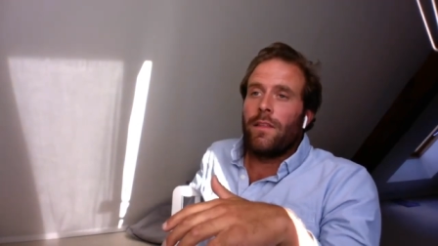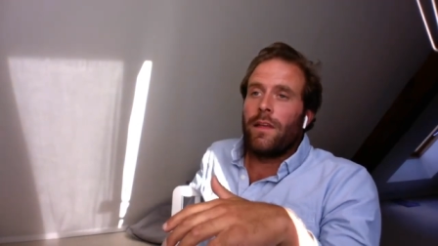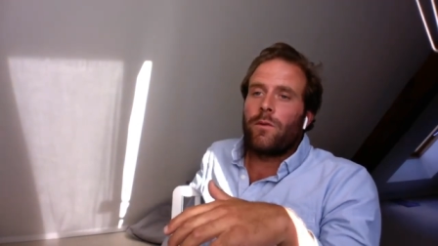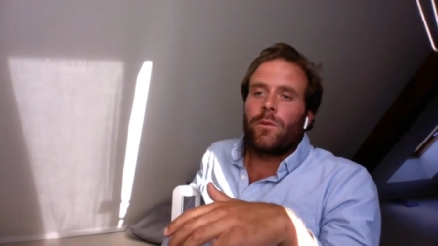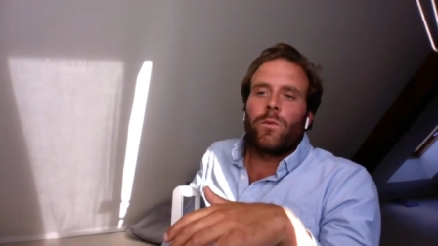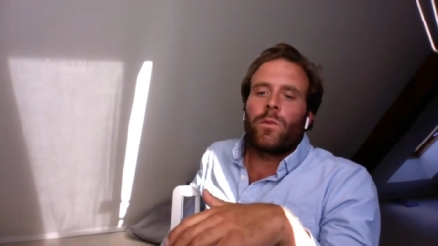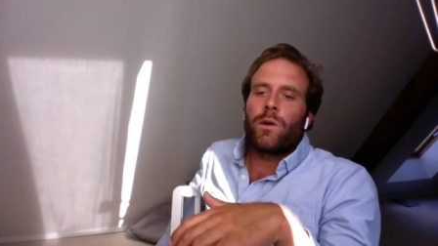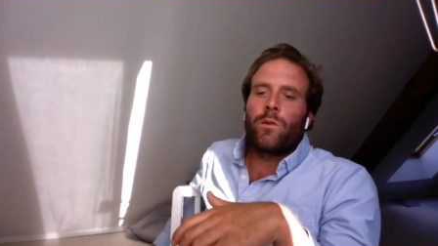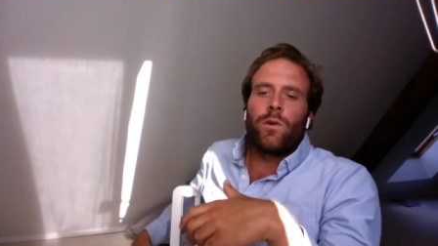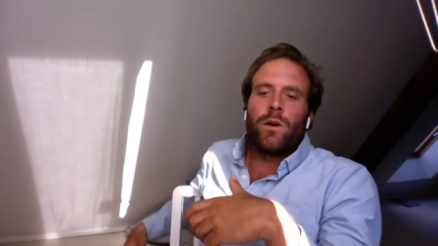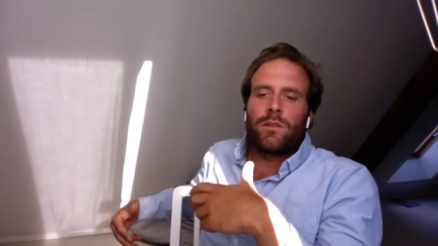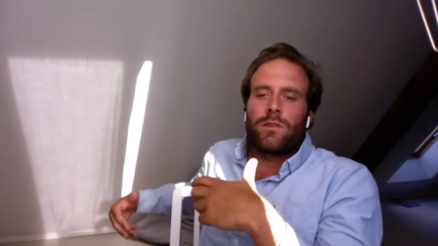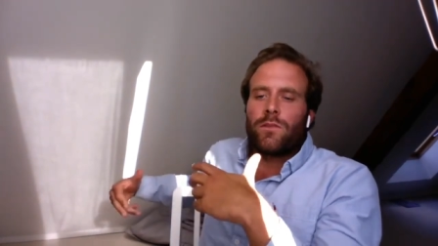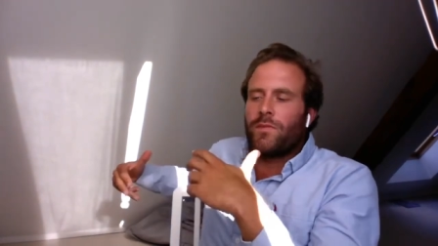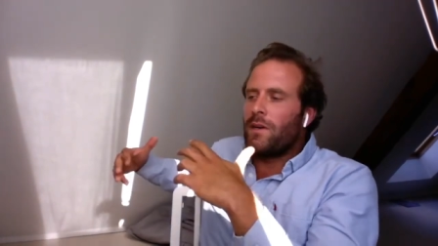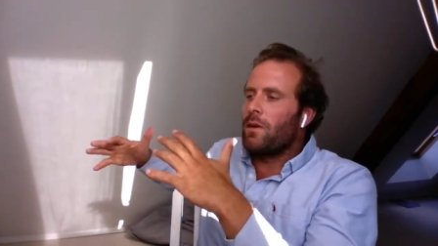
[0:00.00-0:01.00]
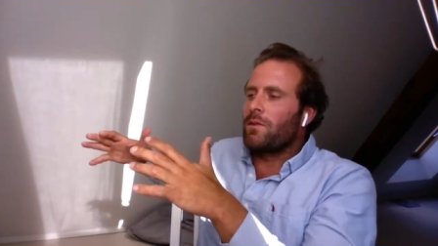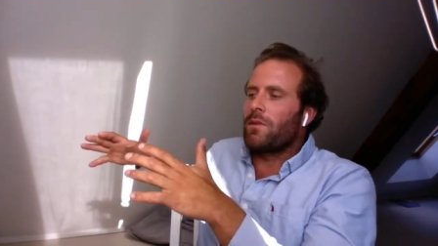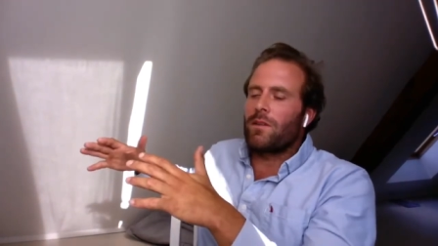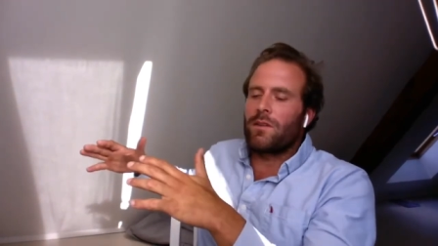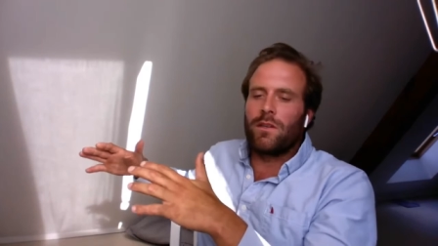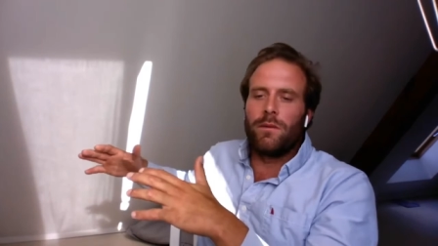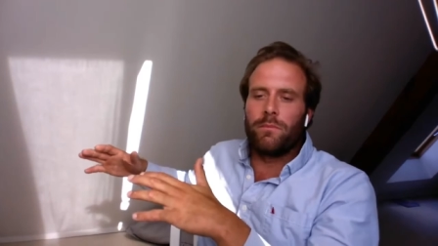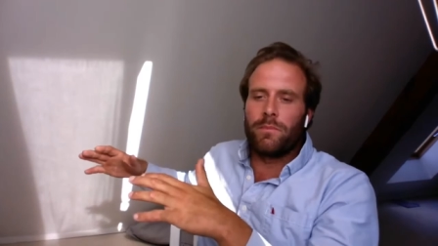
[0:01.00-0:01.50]
that we want to
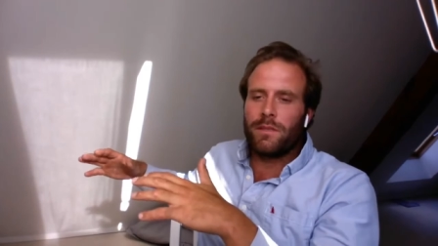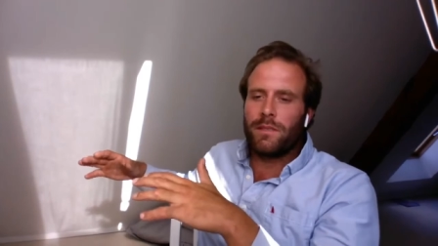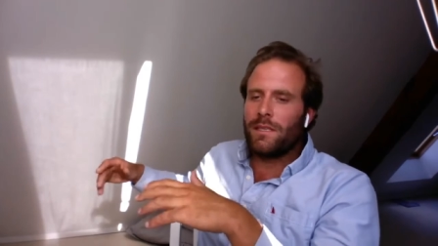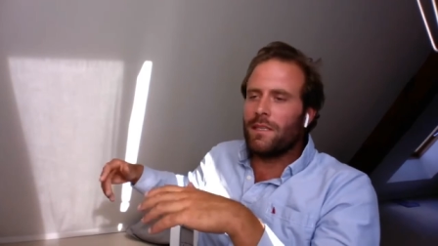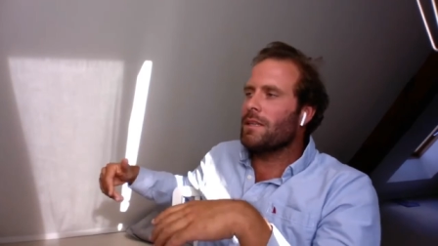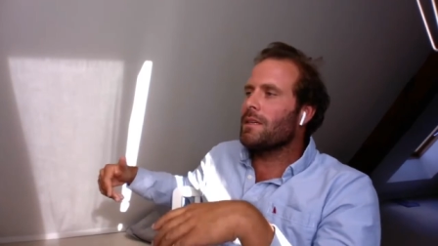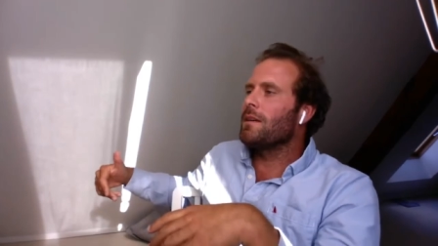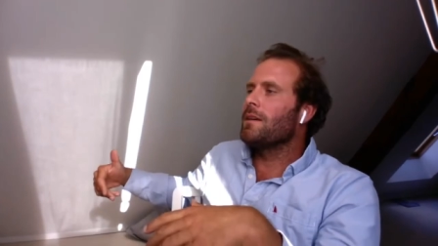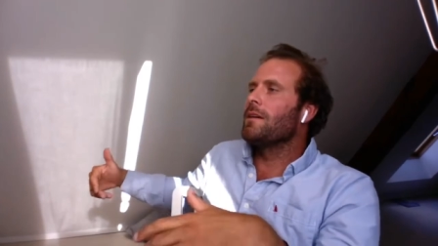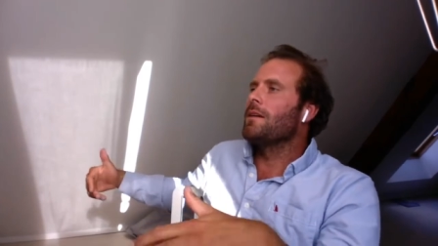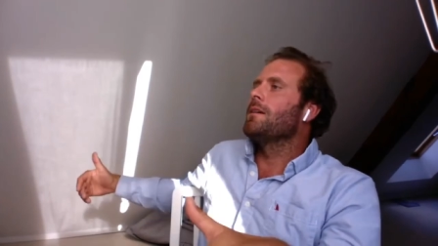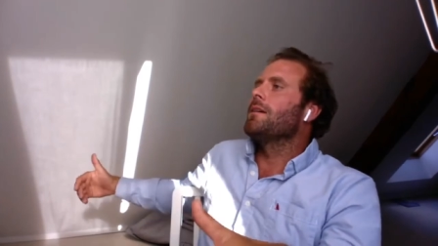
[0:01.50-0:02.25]
found the company